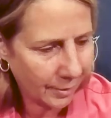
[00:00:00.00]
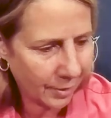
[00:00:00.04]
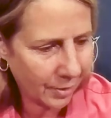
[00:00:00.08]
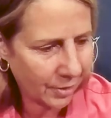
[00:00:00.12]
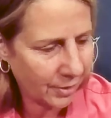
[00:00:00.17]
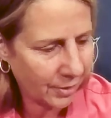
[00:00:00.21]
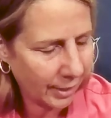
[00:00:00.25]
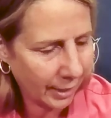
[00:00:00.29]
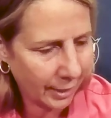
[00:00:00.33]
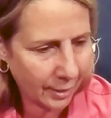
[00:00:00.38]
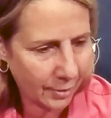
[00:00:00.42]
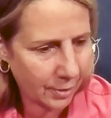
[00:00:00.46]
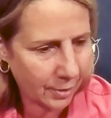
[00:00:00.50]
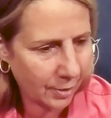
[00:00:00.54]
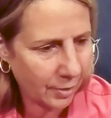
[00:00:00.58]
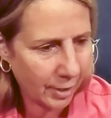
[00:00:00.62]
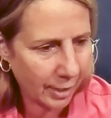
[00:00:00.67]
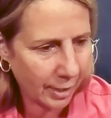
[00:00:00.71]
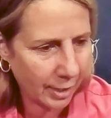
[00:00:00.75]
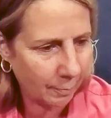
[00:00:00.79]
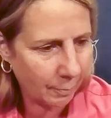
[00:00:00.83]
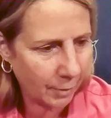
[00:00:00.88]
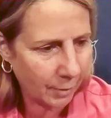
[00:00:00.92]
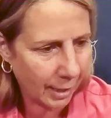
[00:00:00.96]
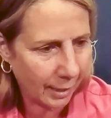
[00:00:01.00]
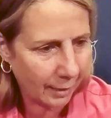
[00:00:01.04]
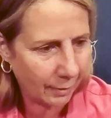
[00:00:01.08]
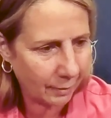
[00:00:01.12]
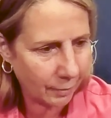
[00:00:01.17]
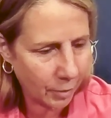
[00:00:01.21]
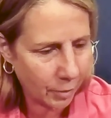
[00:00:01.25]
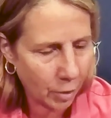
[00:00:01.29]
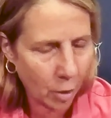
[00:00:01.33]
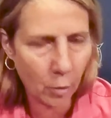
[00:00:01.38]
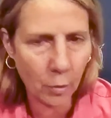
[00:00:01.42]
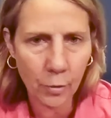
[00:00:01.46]
I just think it's a team
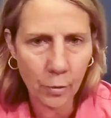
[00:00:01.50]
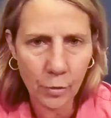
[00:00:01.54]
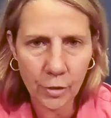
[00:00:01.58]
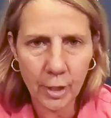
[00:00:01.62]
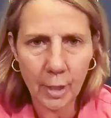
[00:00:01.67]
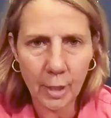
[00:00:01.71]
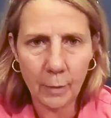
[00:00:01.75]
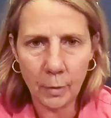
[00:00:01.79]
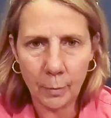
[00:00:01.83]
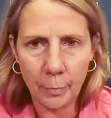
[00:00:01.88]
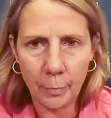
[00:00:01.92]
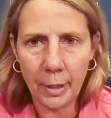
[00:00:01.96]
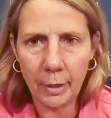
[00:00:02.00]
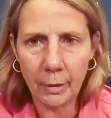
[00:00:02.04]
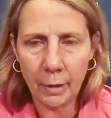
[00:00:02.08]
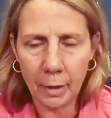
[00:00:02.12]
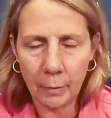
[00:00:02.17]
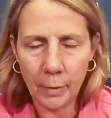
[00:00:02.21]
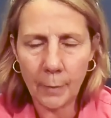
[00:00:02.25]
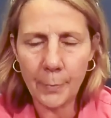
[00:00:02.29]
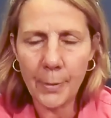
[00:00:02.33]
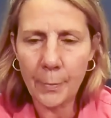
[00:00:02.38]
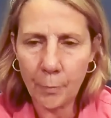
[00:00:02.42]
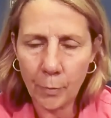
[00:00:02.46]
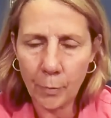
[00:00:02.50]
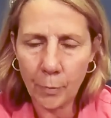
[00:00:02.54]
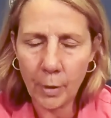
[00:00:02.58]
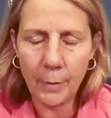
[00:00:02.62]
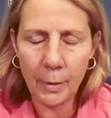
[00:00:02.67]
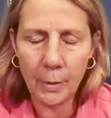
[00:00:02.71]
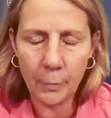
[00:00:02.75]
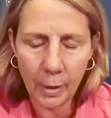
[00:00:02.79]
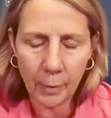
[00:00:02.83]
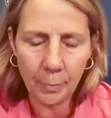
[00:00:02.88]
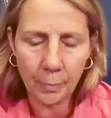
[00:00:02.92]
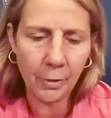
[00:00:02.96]
that knows that we're better than what
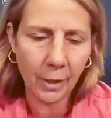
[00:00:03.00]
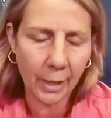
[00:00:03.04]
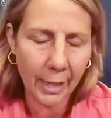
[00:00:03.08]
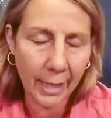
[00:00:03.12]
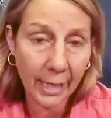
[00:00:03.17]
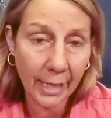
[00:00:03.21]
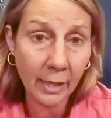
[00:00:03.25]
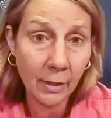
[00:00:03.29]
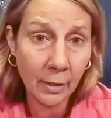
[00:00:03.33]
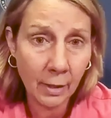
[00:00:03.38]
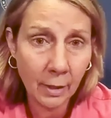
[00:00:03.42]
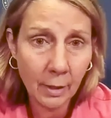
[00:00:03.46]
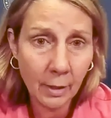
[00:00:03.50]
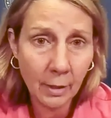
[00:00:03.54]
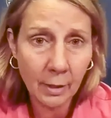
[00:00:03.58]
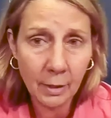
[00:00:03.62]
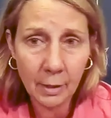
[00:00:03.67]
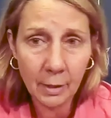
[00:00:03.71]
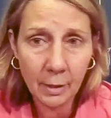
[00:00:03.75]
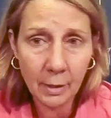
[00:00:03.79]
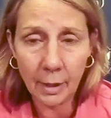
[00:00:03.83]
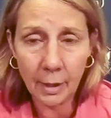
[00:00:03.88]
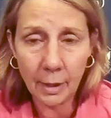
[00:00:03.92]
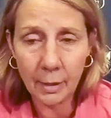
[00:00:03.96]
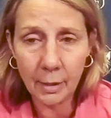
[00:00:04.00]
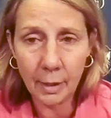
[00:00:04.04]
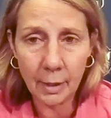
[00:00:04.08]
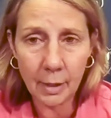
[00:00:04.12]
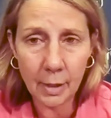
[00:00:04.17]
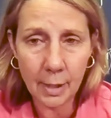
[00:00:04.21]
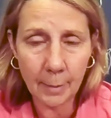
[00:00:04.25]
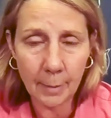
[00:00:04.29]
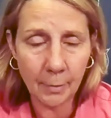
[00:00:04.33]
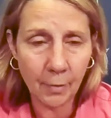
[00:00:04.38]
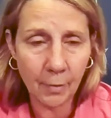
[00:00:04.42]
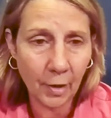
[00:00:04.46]
we played
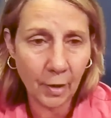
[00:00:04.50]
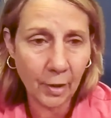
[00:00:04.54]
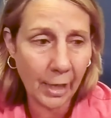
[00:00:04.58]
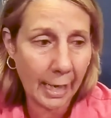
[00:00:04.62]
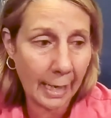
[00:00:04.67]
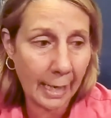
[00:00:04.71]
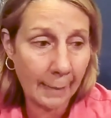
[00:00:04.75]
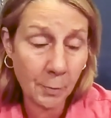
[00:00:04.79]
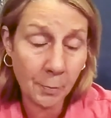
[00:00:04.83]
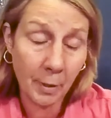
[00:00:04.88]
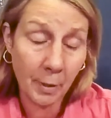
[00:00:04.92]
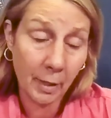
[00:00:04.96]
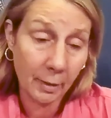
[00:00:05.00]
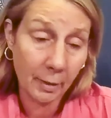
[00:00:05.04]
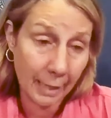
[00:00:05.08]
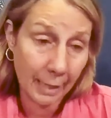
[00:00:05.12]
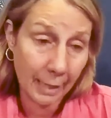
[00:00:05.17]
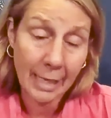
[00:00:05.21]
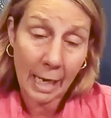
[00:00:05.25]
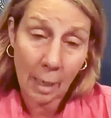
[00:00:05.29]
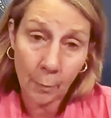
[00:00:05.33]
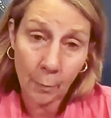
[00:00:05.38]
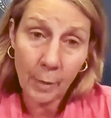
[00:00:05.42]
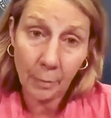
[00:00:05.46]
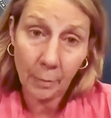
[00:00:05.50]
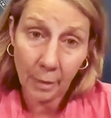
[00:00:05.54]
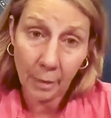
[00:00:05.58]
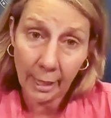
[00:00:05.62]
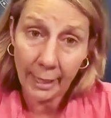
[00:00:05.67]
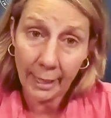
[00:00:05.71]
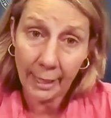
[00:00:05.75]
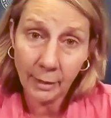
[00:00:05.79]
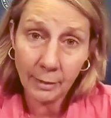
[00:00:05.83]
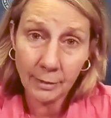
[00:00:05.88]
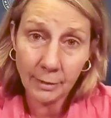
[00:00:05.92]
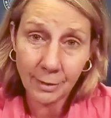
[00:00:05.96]
in some of our games, but that's how we
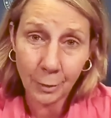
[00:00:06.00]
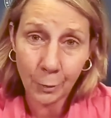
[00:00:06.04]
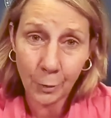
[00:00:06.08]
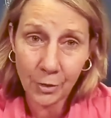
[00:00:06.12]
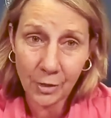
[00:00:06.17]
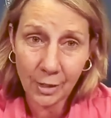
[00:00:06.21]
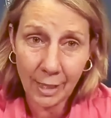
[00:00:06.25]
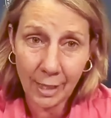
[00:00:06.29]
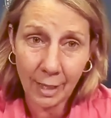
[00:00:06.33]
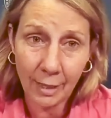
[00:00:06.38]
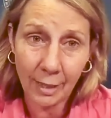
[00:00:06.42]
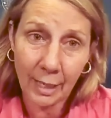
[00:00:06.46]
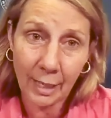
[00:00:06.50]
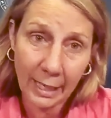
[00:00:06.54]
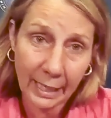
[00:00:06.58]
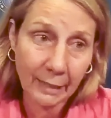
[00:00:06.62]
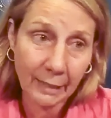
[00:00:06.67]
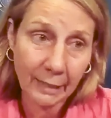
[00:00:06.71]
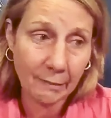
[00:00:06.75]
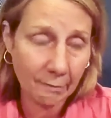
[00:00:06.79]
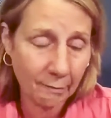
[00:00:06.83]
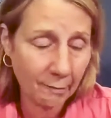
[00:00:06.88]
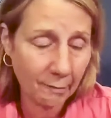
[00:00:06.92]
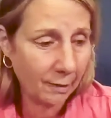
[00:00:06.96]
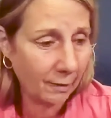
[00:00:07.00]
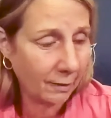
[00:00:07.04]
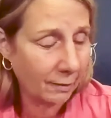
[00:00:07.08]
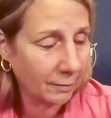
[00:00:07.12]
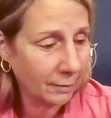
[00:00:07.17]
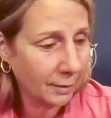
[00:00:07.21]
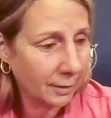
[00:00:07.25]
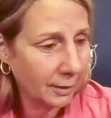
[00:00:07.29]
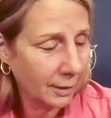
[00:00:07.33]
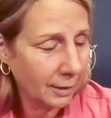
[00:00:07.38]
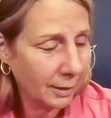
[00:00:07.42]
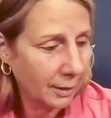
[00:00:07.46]
played. So it's not like, you
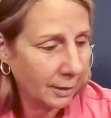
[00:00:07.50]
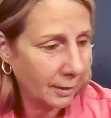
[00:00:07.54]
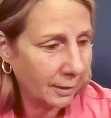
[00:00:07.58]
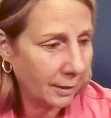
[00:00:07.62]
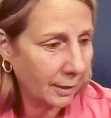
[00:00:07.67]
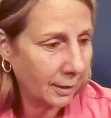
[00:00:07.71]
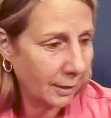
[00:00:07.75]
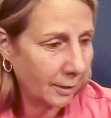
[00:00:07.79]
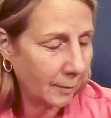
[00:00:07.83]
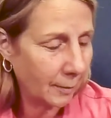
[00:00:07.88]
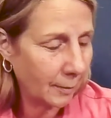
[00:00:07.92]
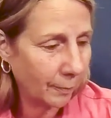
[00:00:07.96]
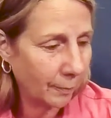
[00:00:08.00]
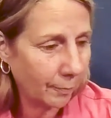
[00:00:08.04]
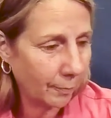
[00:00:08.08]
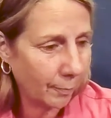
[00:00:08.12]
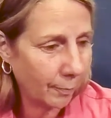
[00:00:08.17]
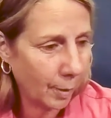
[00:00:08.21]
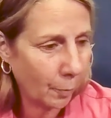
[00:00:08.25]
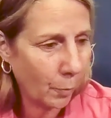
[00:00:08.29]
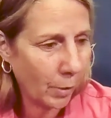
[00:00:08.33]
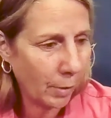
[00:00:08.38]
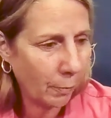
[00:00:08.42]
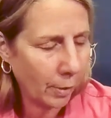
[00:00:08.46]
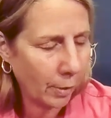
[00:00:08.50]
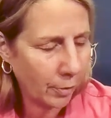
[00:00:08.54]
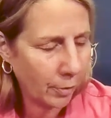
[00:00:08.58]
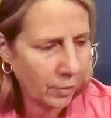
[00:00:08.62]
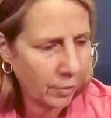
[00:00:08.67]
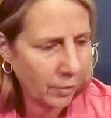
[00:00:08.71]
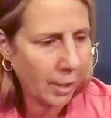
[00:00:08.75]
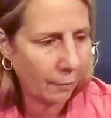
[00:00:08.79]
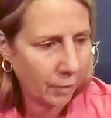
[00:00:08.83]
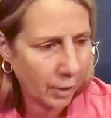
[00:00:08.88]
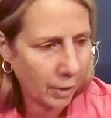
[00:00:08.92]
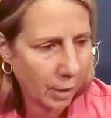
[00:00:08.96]
know, but
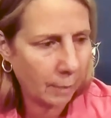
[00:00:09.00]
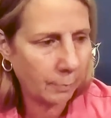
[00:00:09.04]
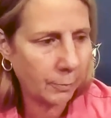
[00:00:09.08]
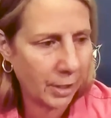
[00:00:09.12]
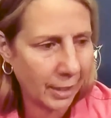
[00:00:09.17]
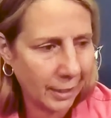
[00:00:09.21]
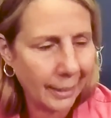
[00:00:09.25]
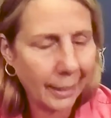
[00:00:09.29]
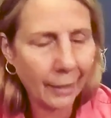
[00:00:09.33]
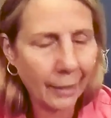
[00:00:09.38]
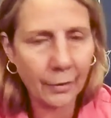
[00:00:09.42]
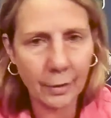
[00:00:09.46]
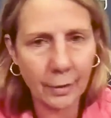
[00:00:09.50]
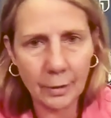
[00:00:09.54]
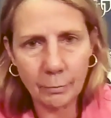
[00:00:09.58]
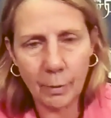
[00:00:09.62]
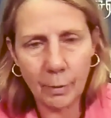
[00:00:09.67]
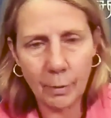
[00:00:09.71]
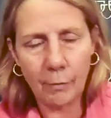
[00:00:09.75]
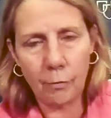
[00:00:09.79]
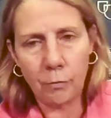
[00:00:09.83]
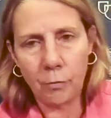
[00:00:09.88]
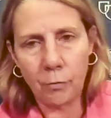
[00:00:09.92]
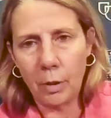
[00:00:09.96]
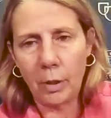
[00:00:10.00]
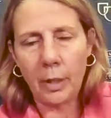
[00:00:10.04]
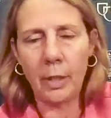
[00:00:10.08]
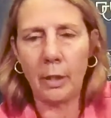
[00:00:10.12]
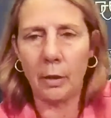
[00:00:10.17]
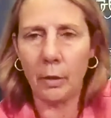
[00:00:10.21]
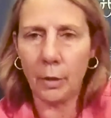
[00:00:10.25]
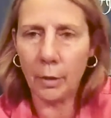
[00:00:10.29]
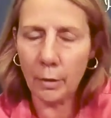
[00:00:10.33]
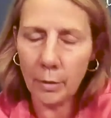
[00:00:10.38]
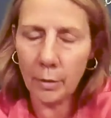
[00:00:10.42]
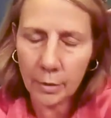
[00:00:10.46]
we just have come together. We've
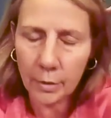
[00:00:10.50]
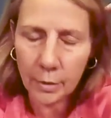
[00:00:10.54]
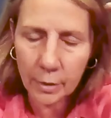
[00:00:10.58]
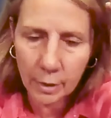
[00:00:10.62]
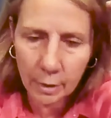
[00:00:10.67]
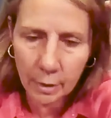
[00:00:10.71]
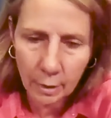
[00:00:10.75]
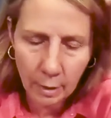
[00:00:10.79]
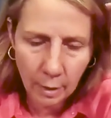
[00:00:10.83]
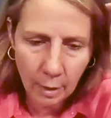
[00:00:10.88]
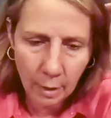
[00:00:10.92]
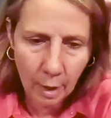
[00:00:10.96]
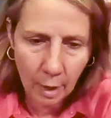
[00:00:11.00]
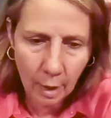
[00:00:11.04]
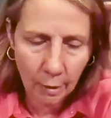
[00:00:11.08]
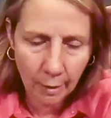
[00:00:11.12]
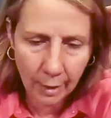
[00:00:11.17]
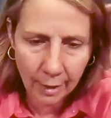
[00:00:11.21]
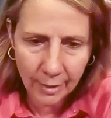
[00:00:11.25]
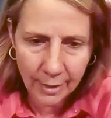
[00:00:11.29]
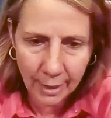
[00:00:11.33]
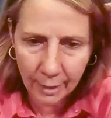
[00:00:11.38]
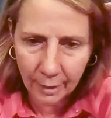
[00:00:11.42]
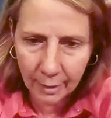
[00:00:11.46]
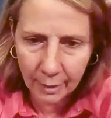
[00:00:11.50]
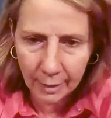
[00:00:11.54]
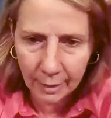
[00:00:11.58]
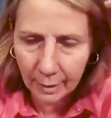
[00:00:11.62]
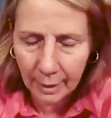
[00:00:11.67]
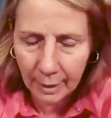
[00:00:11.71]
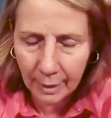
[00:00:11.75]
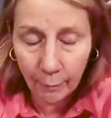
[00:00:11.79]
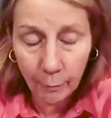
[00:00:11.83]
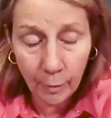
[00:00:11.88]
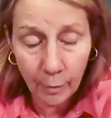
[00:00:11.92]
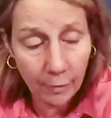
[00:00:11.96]
really learned our
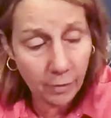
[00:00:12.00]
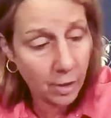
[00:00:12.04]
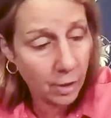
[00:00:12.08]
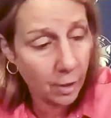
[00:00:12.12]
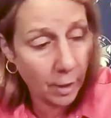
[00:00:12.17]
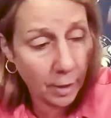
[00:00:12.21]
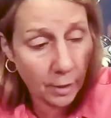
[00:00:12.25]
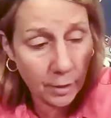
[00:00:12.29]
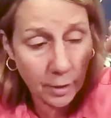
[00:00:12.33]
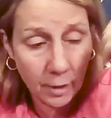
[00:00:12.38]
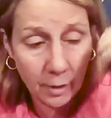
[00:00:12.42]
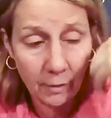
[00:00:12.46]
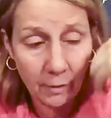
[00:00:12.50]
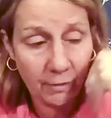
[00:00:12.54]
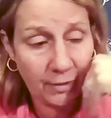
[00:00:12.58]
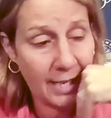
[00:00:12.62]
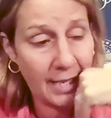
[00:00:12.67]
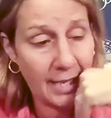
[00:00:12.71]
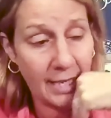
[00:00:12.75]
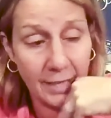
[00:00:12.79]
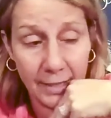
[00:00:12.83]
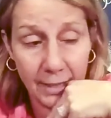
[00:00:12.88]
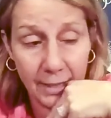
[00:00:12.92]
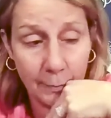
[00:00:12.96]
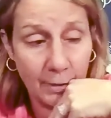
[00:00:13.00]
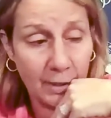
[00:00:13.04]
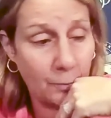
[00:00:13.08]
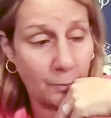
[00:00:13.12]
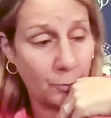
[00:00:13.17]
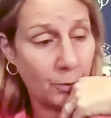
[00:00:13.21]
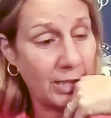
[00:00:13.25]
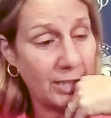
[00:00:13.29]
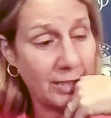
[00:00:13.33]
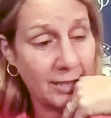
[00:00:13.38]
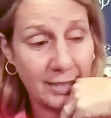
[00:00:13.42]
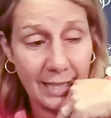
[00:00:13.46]
identity and we've started to defend. I
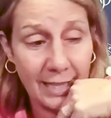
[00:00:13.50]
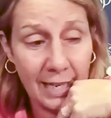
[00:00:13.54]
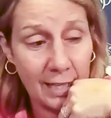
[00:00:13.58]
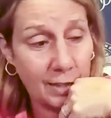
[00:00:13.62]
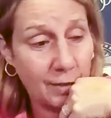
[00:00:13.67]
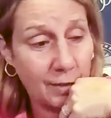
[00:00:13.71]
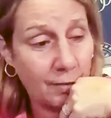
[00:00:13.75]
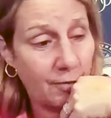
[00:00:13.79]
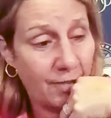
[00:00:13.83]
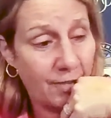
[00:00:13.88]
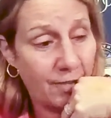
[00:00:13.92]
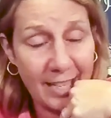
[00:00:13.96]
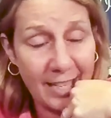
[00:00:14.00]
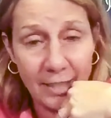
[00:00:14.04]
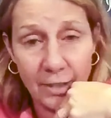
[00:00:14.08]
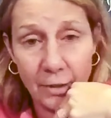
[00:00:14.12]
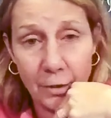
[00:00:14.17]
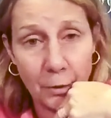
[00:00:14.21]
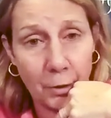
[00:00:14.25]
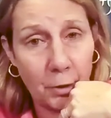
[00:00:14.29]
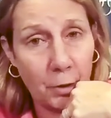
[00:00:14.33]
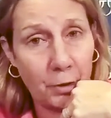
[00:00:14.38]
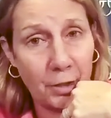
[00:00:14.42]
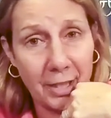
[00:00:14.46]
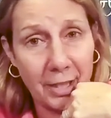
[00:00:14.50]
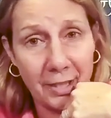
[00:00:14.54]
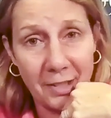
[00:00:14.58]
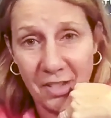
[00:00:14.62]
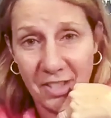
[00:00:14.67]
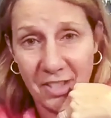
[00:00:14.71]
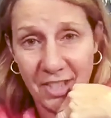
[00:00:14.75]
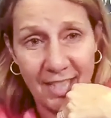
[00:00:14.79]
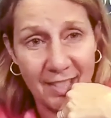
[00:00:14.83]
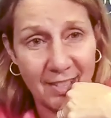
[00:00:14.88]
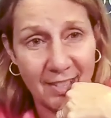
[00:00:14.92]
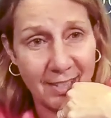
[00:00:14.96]
mean, we did not defend early
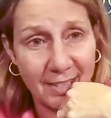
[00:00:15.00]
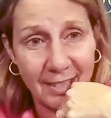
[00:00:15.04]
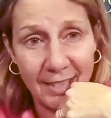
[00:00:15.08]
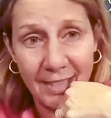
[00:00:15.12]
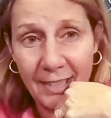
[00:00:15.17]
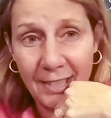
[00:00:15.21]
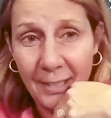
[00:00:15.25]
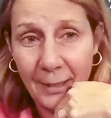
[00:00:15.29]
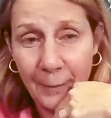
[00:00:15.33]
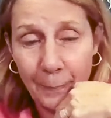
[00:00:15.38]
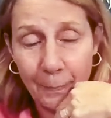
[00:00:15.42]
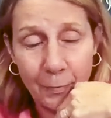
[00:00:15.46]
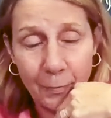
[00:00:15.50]
in the season.